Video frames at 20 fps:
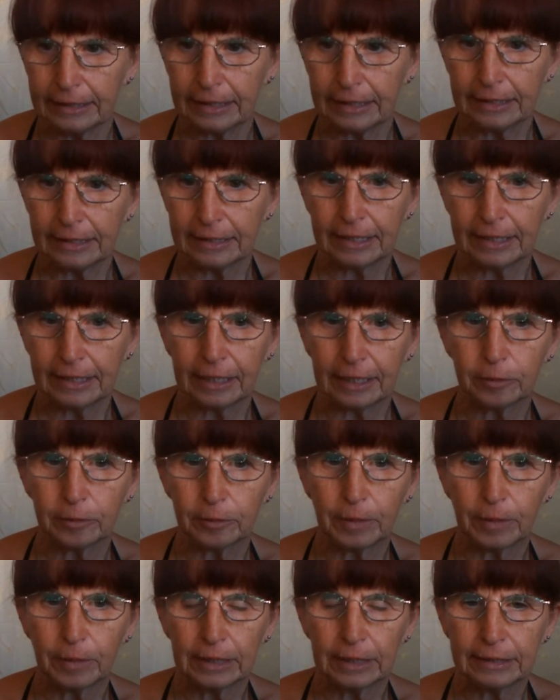is the next
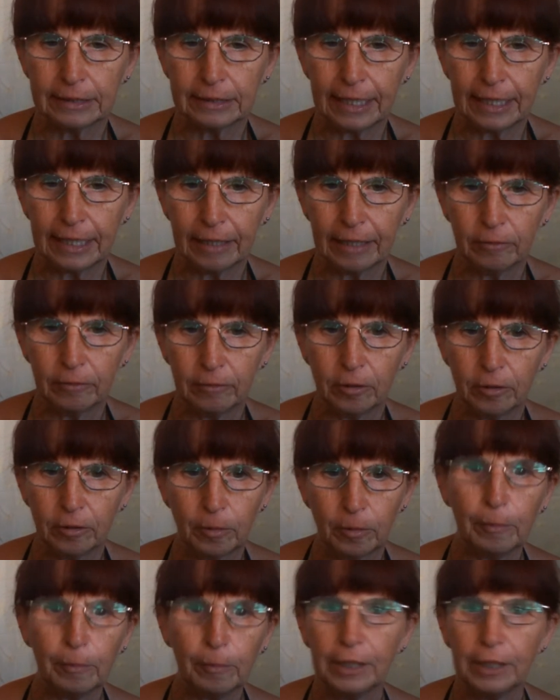one down
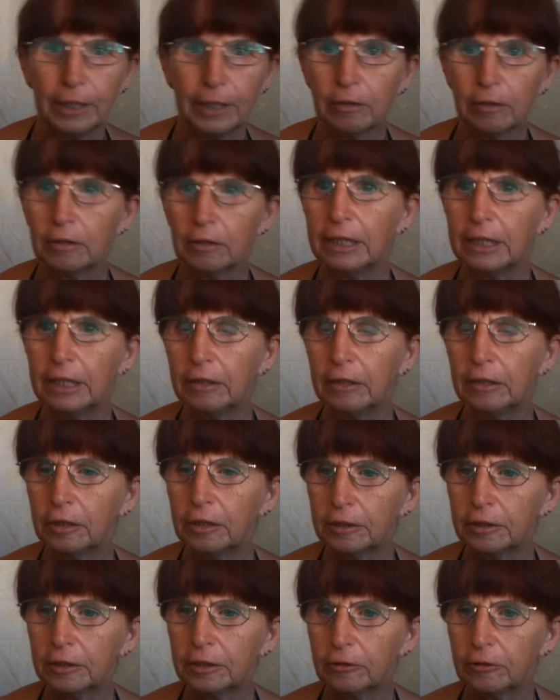on when you're looking at your
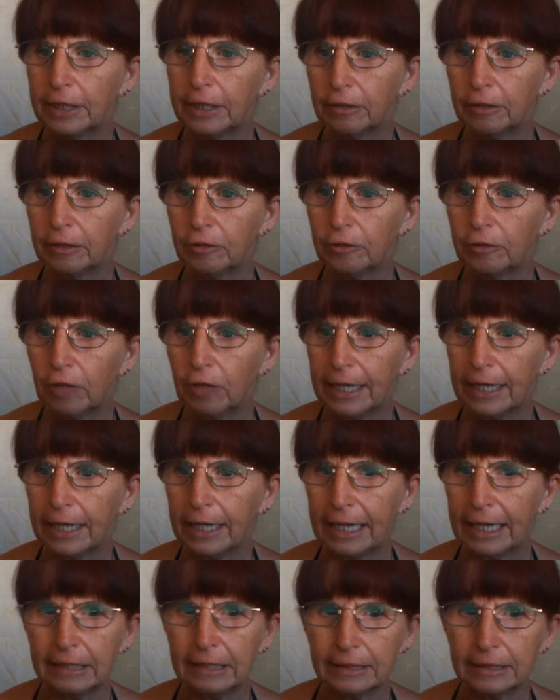screen on your right
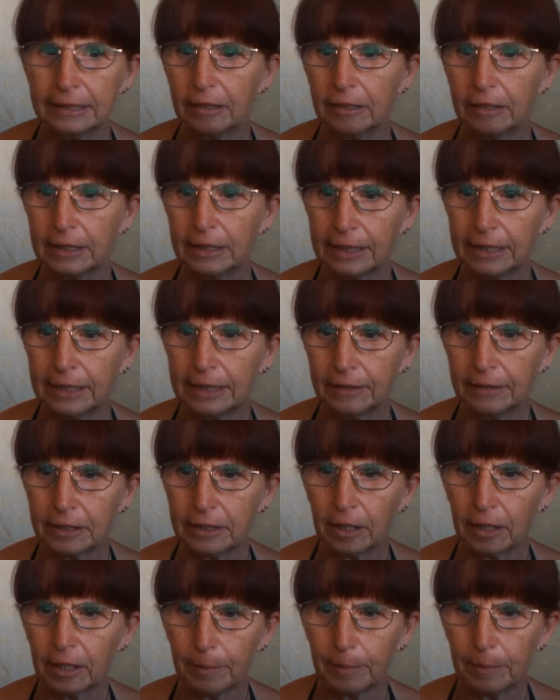hand side, down the side